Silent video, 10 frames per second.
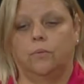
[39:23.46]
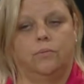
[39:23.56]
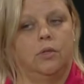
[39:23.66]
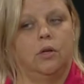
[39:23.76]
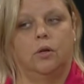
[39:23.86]

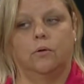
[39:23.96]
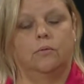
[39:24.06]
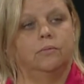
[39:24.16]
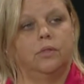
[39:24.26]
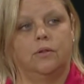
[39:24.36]
No,
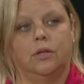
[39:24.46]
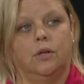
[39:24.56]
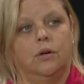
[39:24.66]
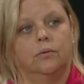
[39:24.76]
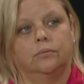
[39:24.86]
they
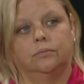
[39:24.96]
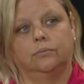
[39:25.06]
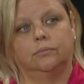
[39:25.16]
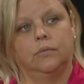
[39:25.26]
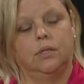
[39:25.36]
don't.
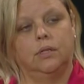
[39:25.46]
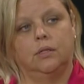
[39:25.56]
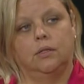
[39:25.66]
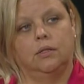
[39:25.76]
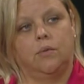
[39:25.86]

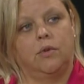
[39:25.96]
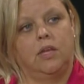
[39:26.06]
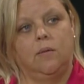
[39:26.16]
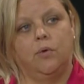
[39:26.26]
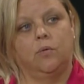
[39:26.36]
They want to
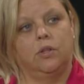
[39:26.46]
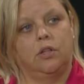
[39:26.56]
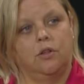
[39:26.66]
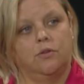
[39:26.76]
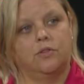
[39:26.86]
keep it really
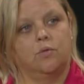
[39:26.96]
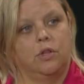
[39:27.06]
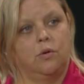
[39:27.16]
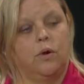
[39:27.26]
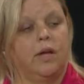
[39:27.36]
close, really
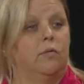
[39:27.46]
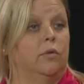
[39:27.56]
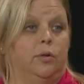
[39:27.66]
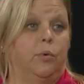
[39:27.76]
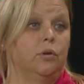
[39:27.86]
quiet, really
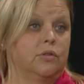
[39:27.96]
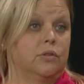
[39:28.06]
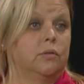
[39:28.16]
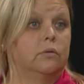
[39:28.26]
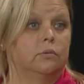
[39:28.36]
personal.